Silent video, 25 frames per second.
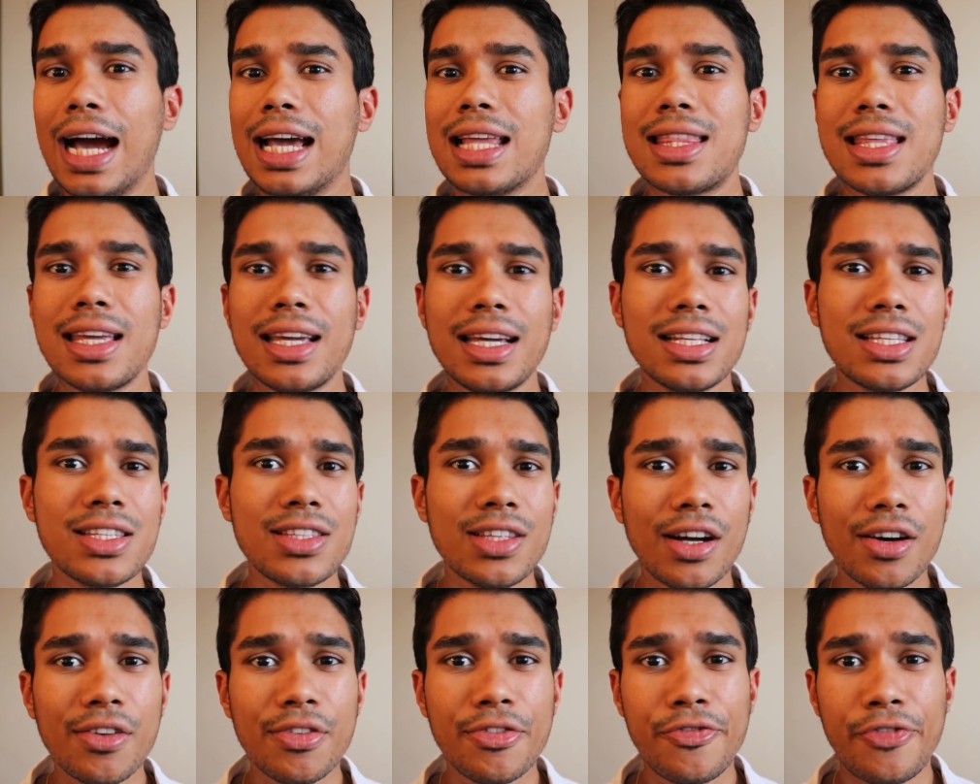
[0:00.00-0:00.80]
I think it's
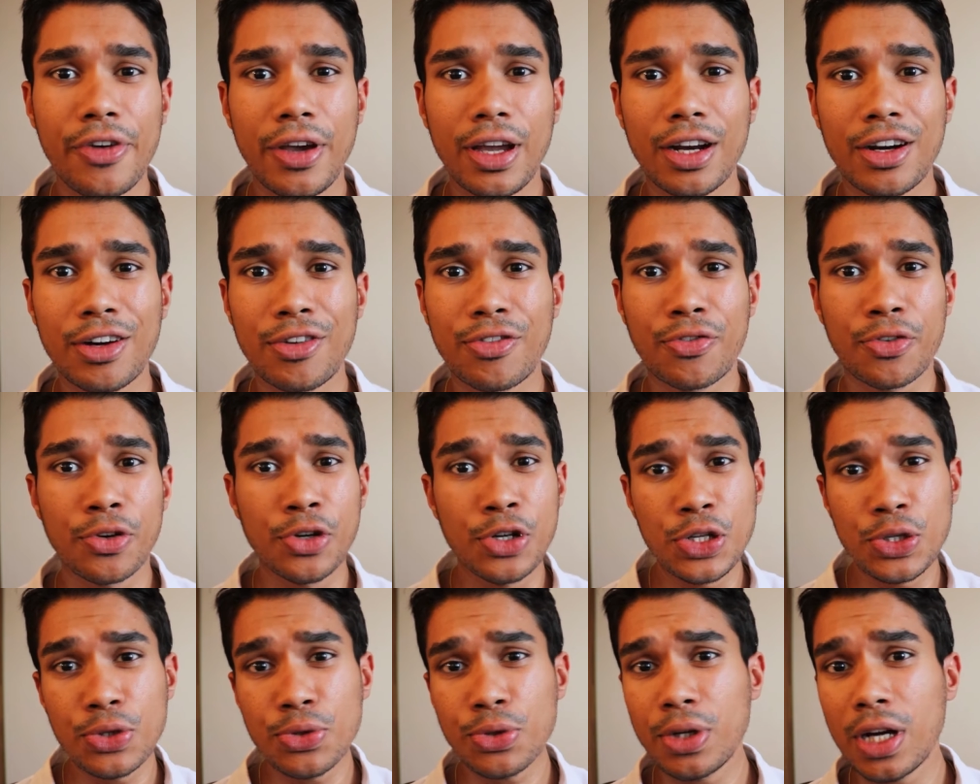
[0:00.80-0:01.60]
not fair for
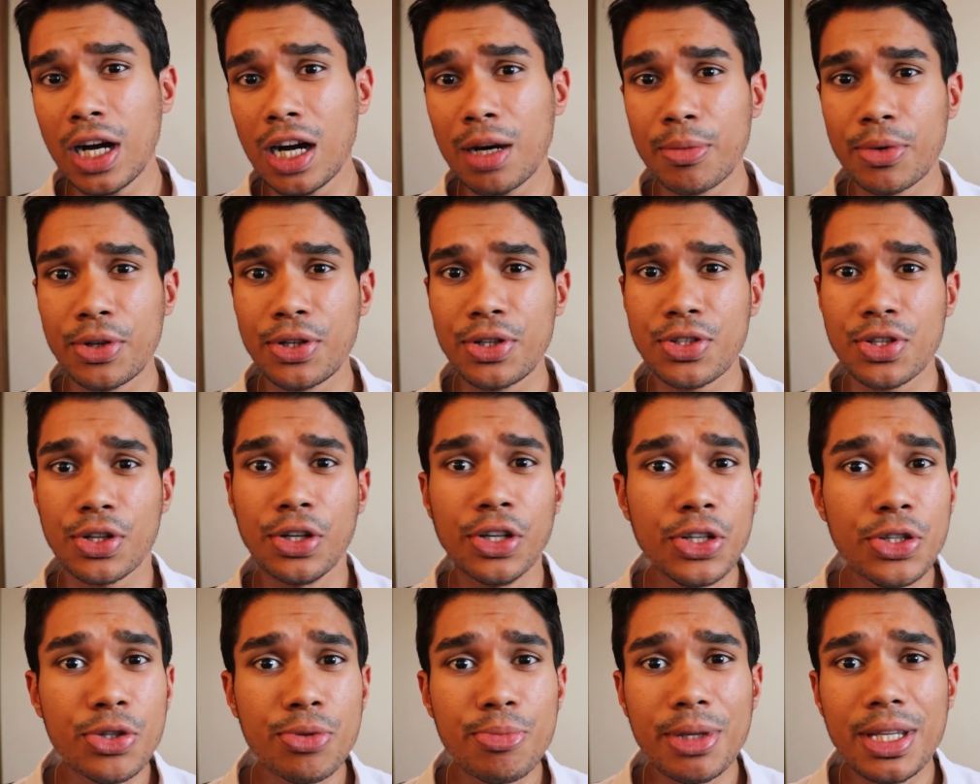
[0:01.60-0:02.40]
newcomers or
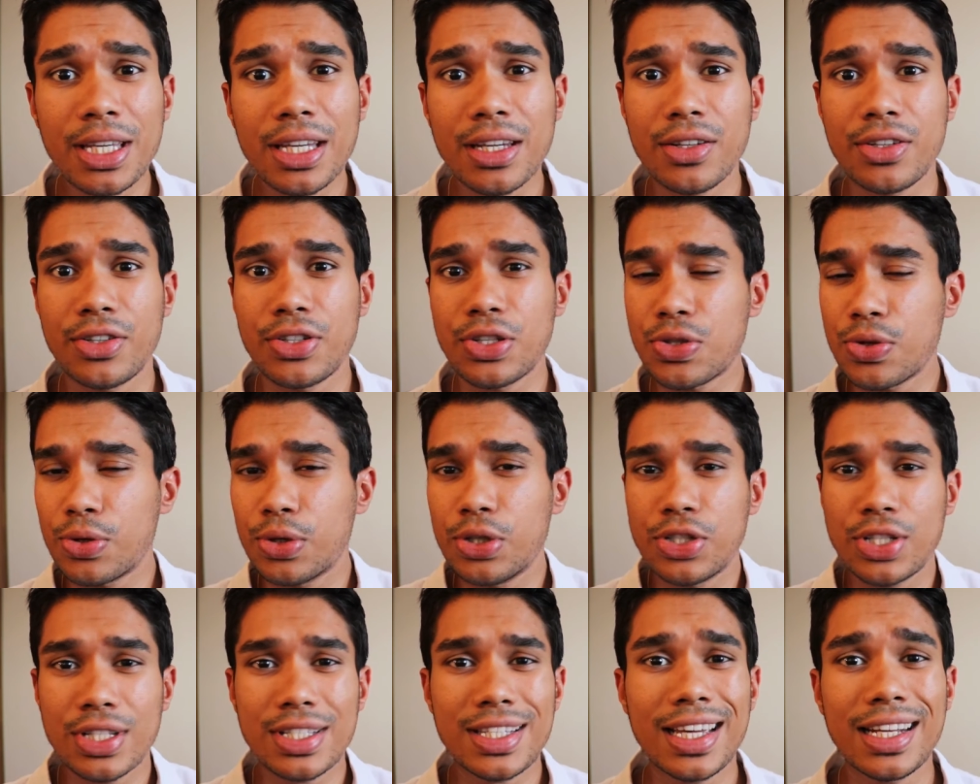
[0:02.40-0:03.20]
new beginners who
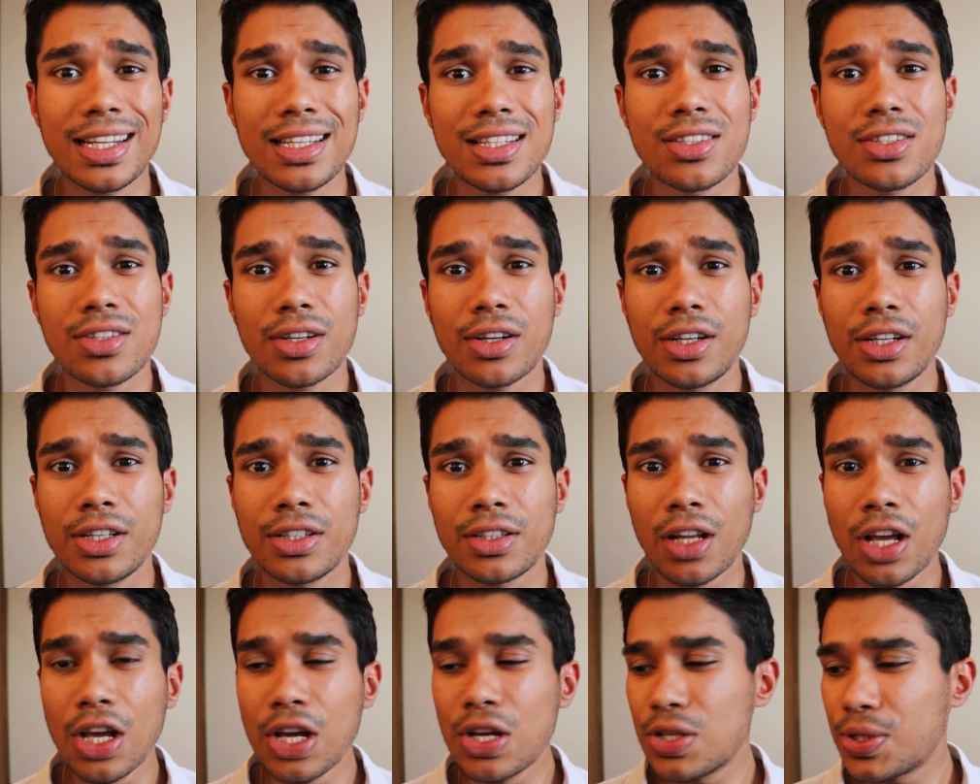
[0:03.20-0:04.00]
are just getting
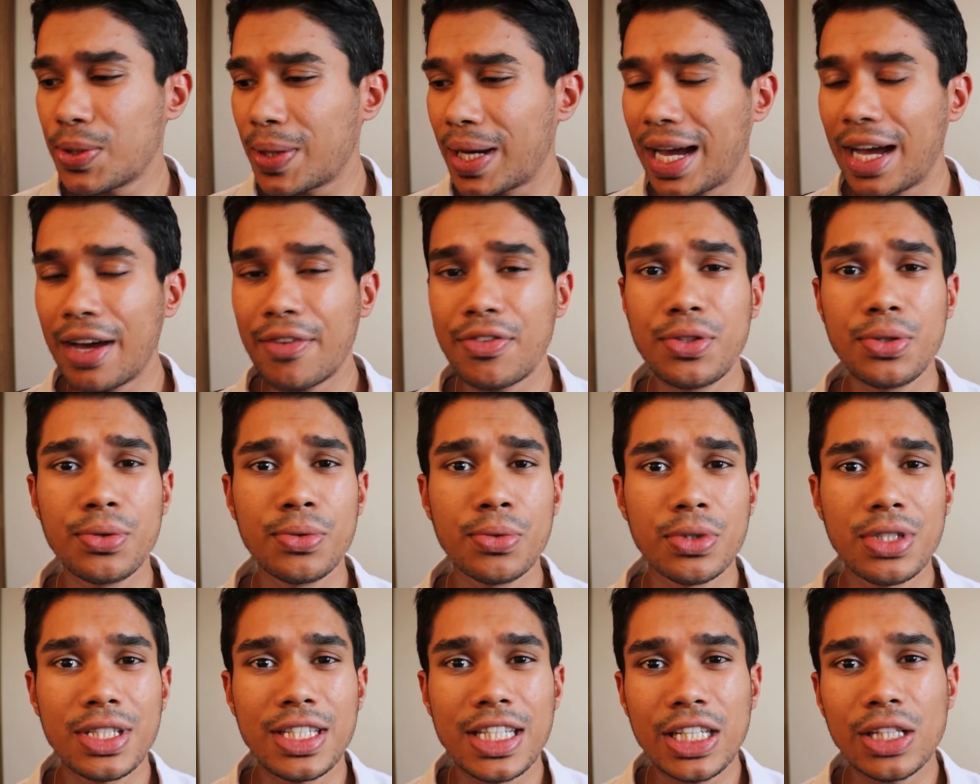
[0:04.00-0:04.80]
started to have
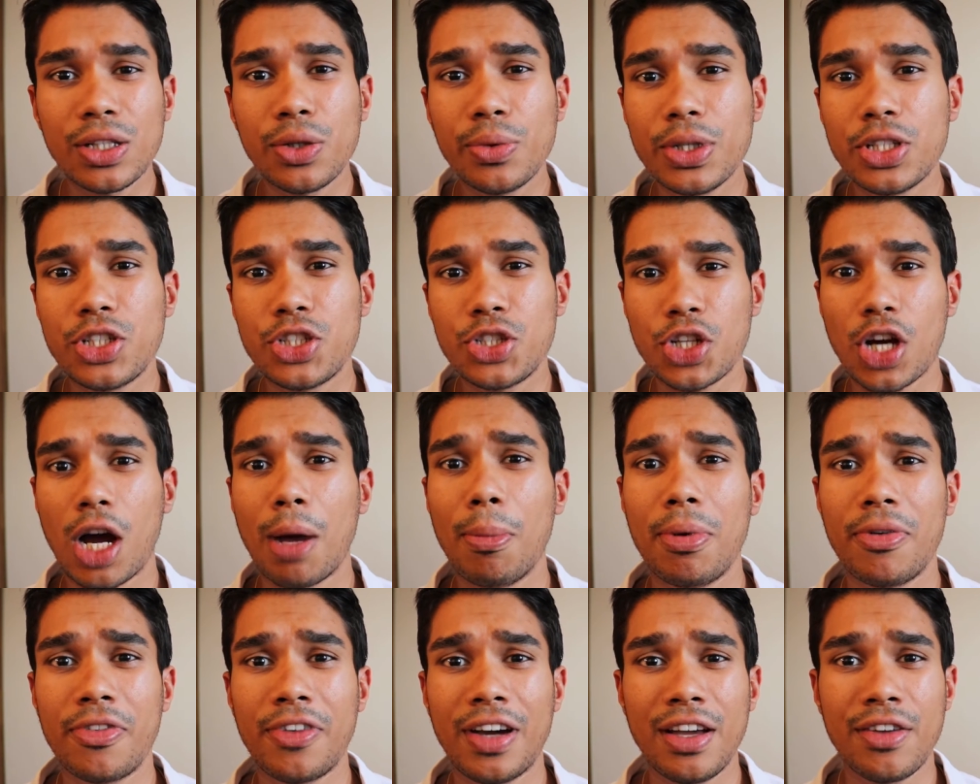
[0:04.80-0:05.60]
to deal with
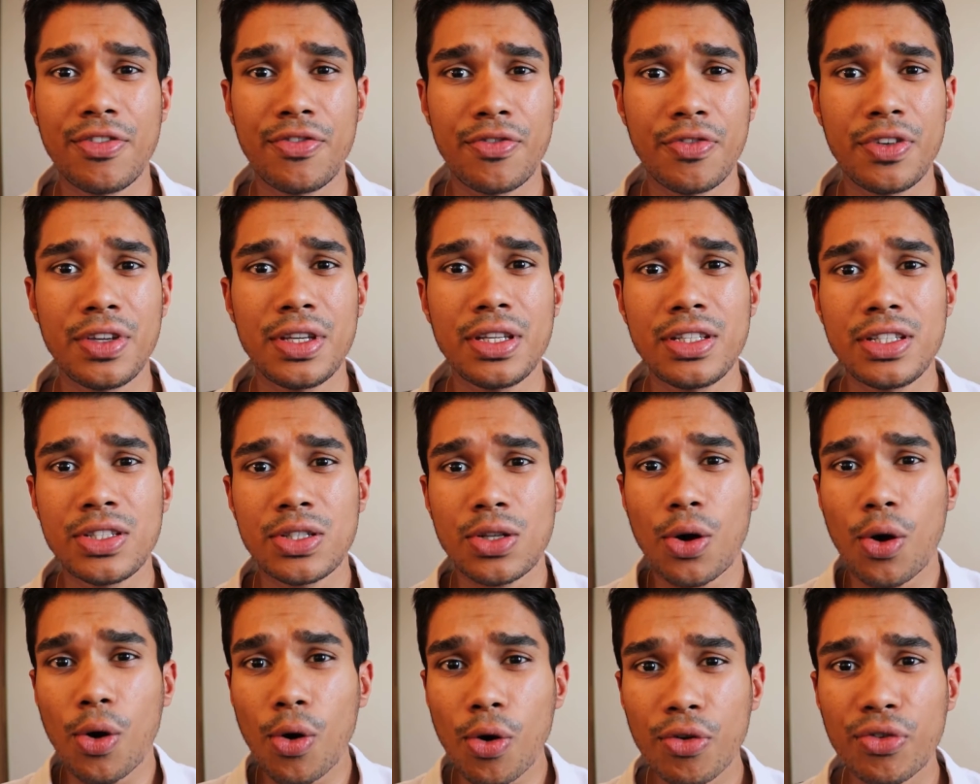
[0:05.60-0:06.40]
Shopify
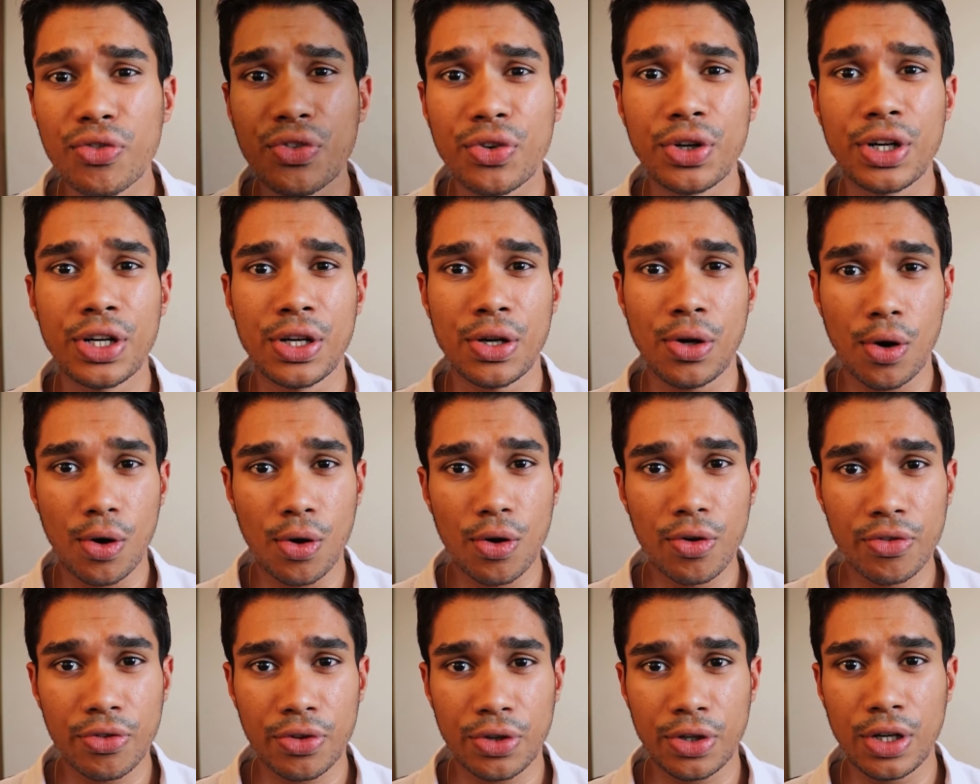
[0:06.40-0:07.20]
fees over and
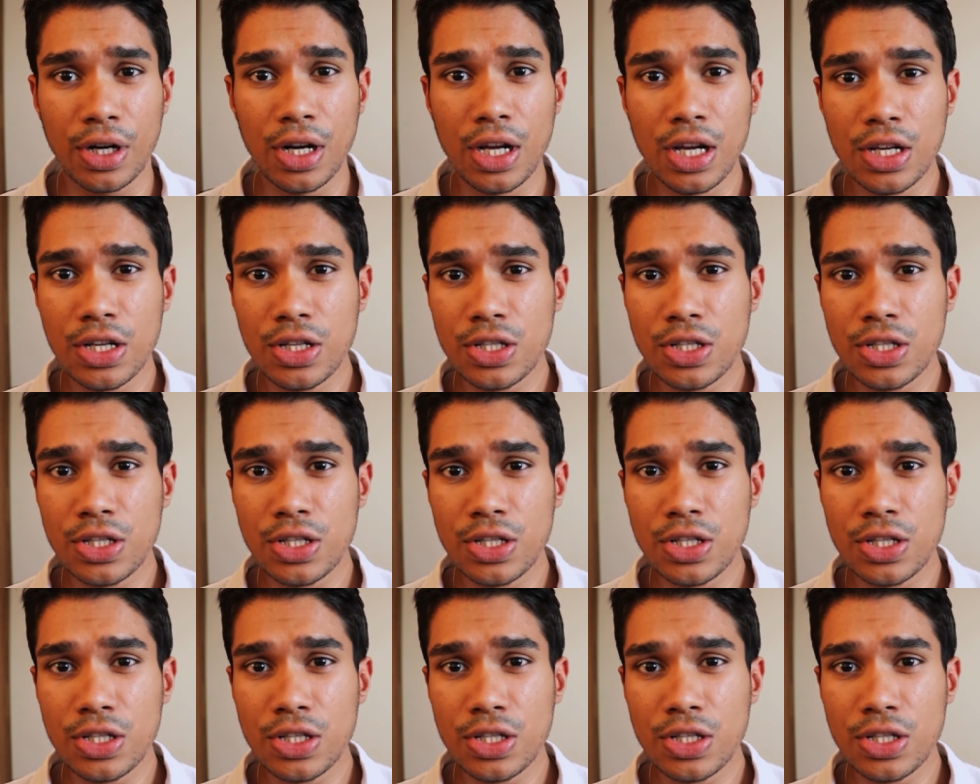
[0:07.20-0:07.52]
over.